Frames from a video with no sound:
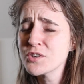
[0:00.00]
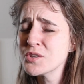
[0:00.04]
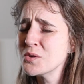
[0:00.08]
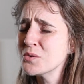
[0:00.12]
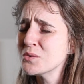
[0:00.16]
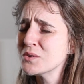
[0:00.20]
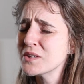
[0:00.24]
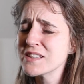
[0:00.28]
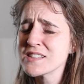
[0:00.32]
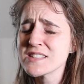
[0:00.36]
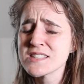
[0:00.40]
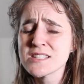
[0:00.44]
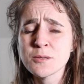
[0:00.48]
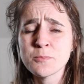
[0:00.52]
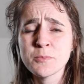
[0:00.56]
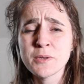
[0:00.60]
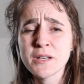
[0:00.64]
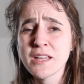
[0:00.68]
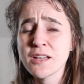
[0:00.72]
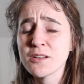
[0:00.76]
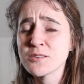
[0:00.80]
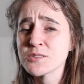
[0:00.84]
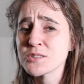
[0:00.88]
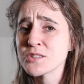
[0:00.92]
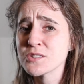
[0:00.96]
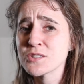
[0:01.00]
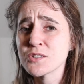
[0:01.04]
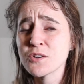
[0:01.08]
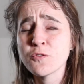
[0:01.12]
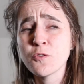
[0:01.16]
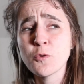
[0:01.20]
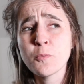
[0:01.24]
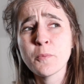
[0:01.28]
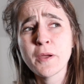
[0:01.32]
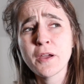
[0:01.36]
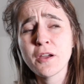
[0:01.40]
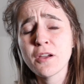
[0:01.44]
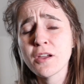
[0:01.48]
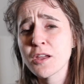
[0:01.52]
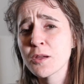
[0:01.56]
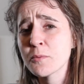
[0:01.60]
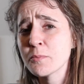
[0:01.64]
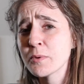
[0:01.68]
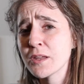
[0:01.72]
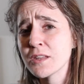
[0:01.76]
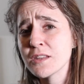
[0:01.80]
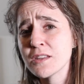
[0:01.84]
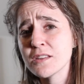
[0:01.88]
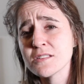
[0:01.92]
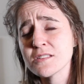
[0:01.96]
Don't let somebody else's overbearing
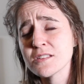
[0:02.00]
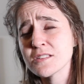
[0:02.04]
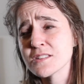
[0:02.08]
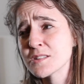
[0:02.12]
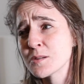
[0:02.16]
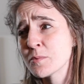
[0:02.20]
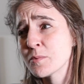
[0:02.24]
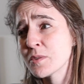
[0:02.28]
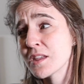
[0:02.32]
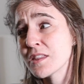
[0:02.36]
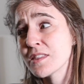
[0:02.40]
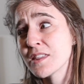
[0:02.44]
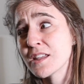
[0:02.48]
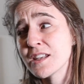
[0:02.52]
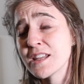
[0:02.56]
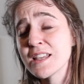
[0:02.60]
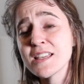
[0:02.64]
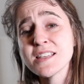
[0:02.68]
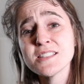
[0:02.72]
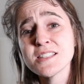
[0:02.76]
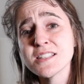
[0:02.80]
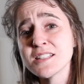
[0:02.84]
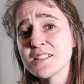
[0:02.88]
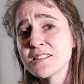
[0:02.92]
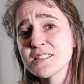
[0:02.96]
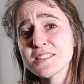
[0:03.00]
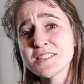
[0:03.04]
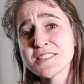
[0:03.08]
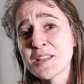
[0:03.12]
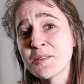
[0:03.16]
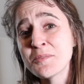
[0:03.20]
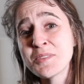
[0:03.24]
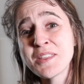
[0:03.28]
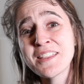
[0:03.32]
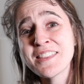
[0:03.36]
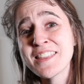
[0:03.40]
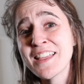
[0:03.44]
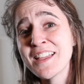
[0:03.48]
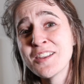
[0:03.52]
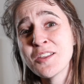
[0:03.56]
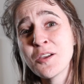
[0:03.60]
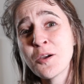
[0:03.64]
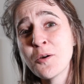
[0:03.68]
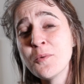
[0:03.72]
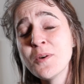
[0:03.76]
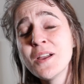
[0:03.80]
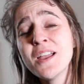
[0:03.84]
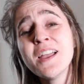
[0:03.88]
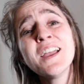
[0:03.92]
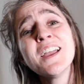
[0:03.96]
opinion on something that isn't something they
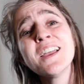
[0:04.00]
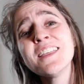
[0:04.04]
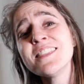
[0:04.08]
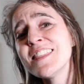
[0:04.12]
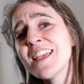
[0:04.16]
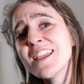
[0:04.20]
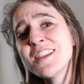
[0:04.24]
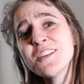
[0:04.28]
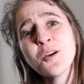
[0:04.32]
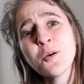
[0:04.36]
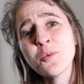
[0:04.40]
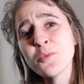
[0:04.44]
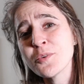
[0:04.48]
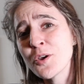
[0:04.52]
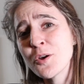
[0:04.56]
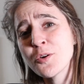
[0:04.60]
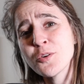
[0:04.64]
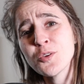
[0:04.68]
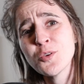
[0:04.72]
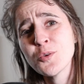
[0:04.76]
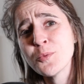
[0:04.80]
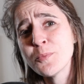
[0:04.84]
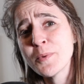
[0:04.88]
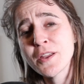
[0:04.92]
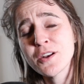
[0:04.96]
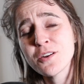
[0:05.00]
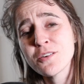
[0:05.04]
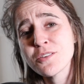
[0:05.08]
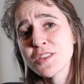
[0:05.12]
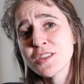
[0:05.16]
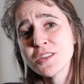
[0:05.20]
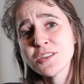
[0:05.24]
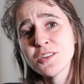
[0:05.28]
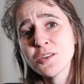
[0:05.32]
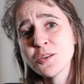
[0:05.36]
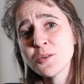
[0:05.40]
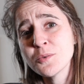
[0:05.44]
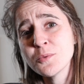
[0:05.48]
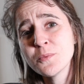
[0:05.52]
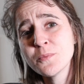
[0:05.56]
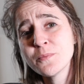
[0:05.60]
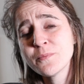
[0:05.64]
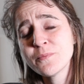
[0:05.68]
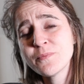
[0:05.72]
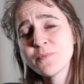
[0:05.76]
know. They don't know you better than you.